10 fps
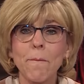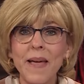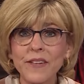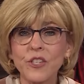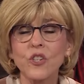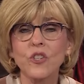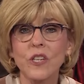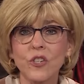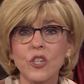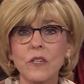message
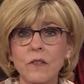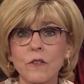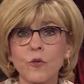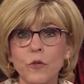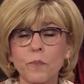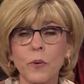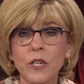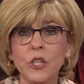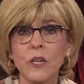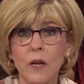that Jesus was
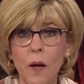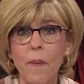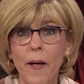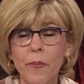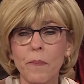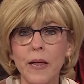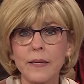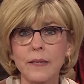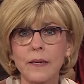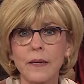preaching about the
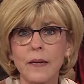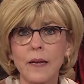blessing